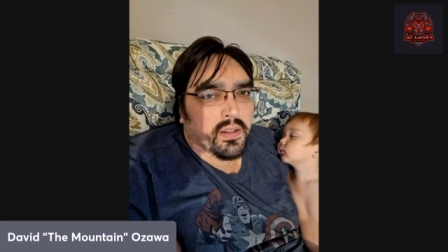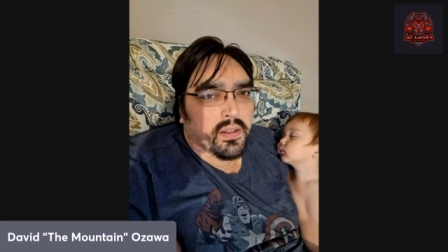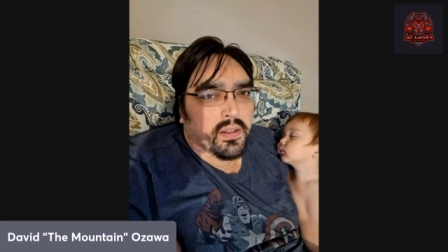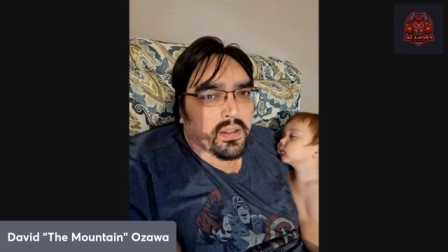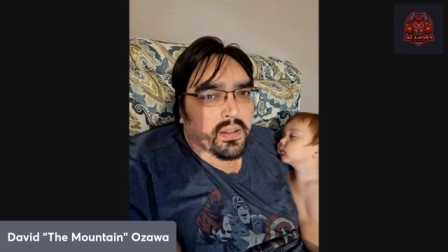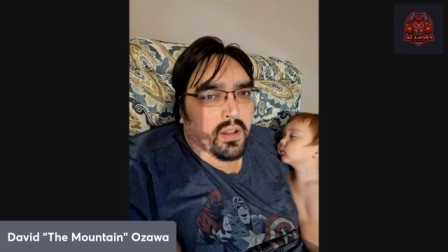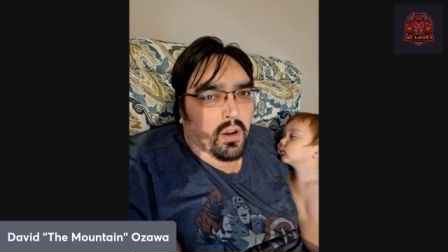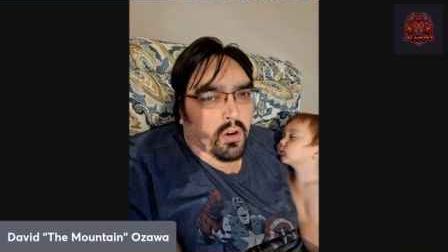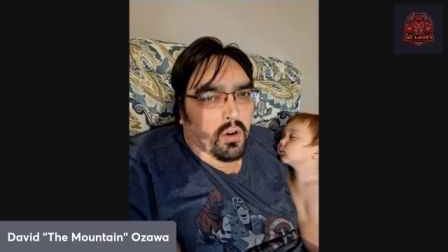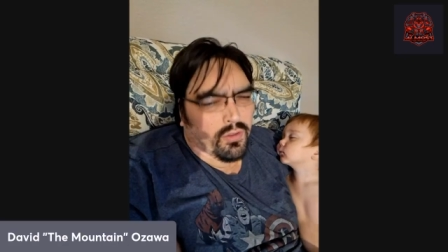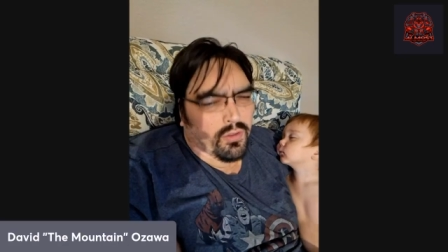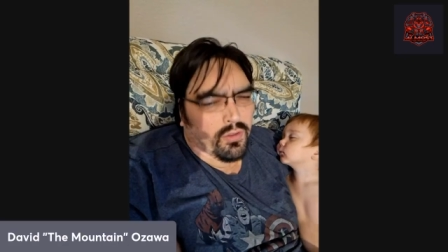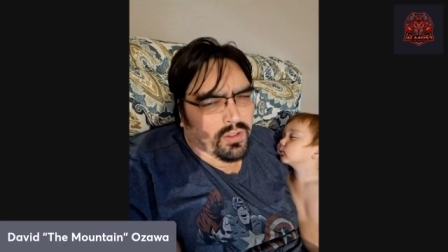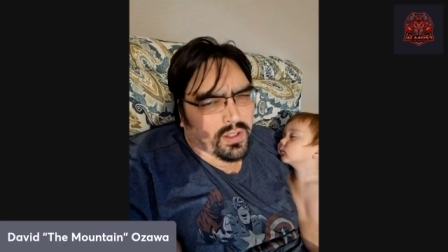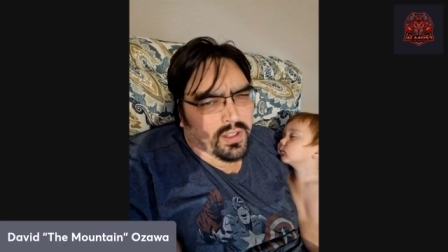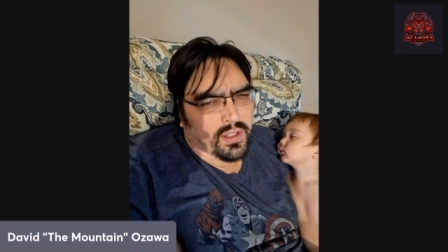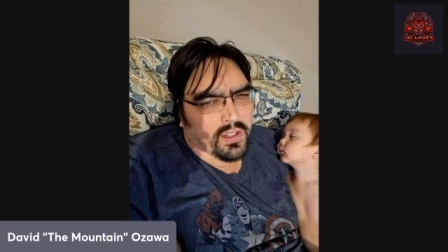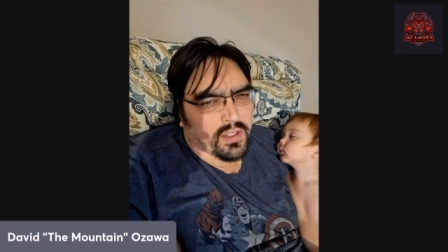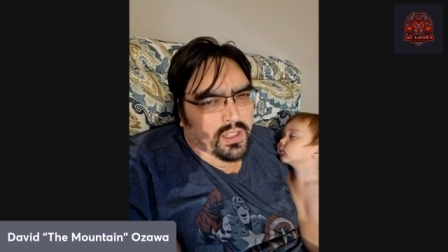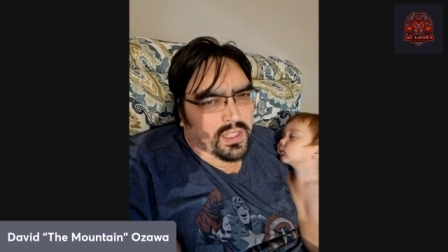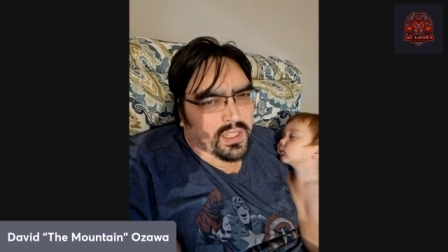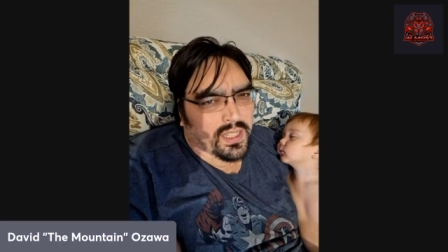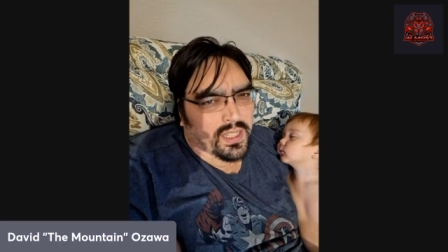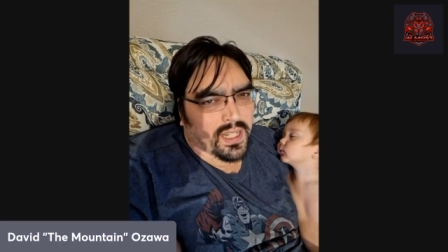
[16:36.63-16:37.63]
hopefully
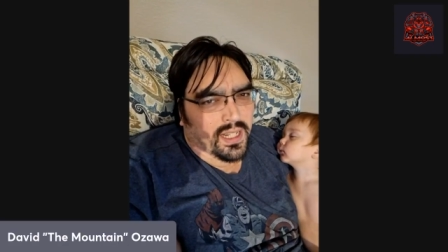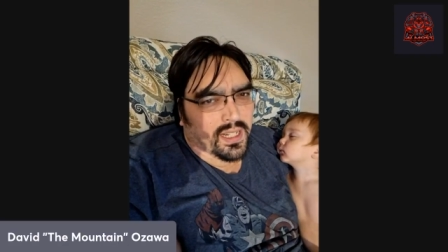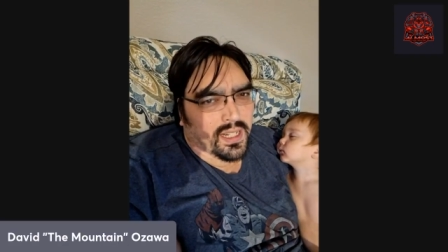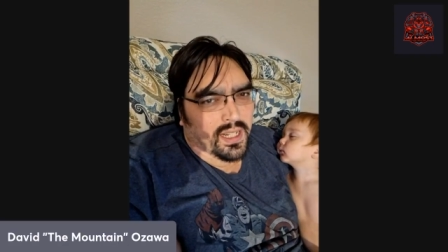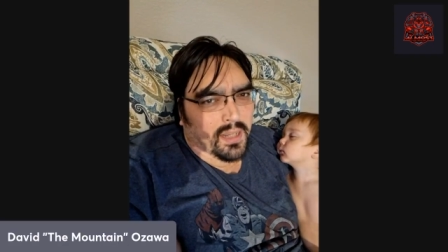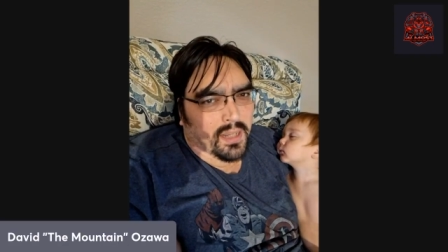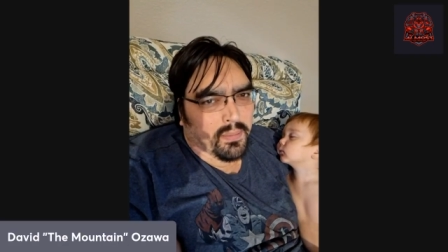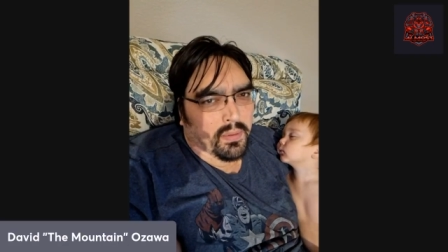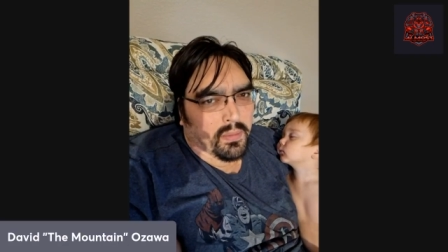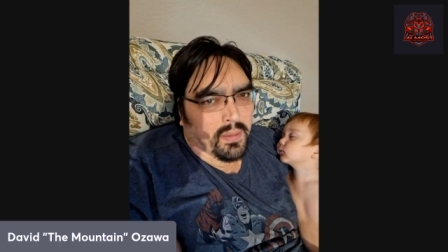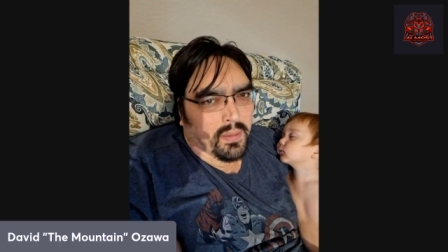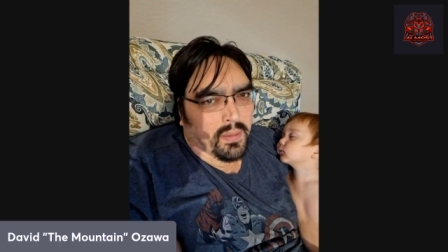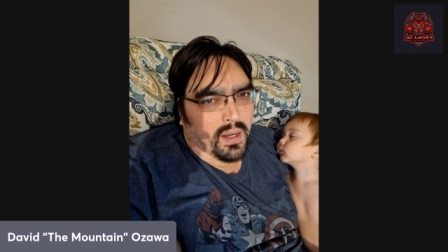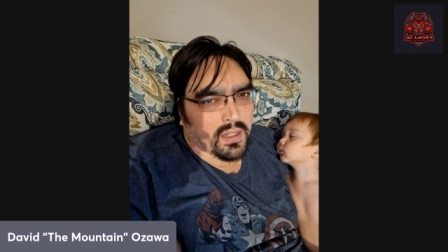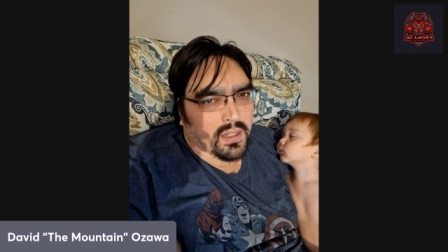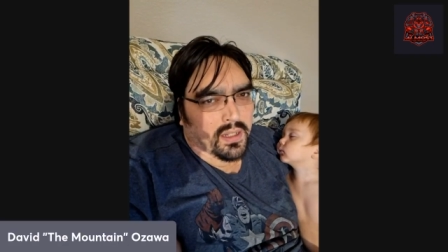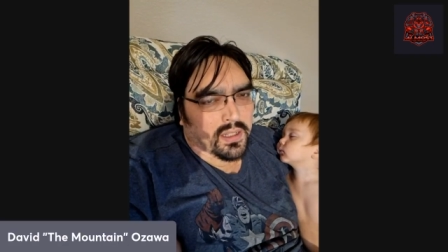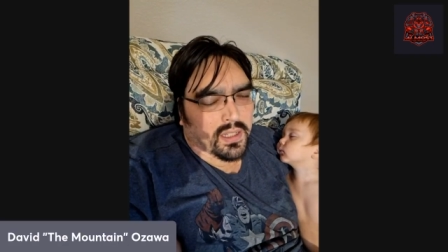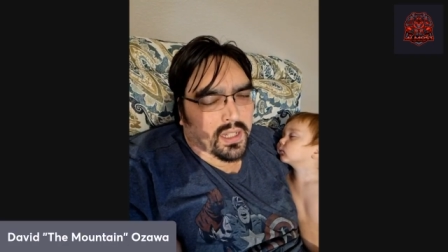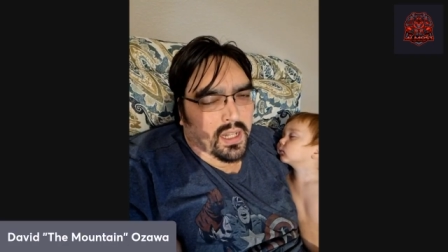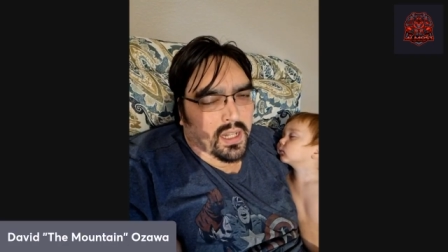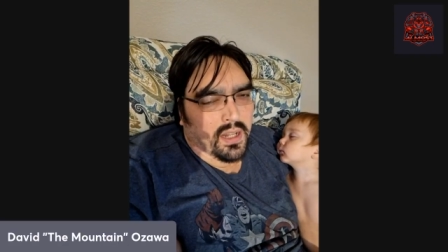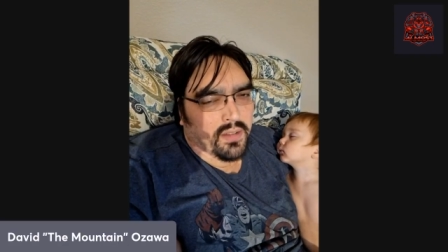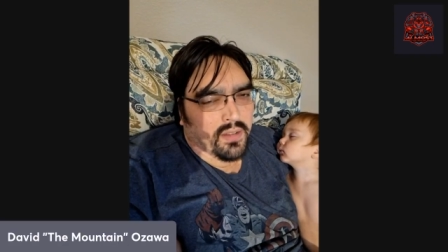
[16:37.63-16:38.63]
they're just at a couple
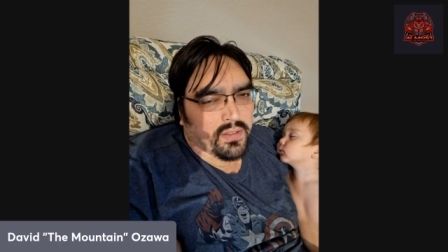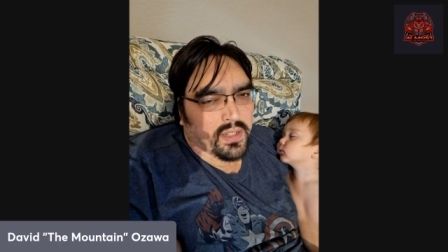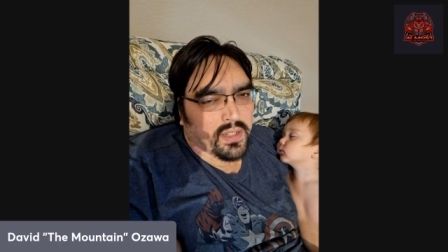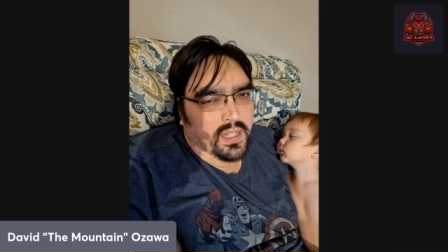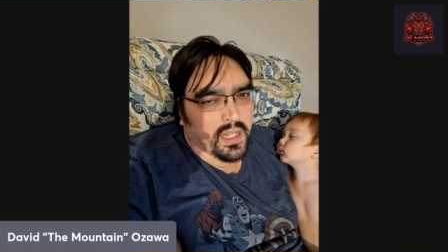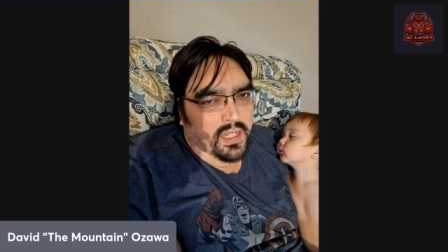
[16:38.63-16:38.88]
models left,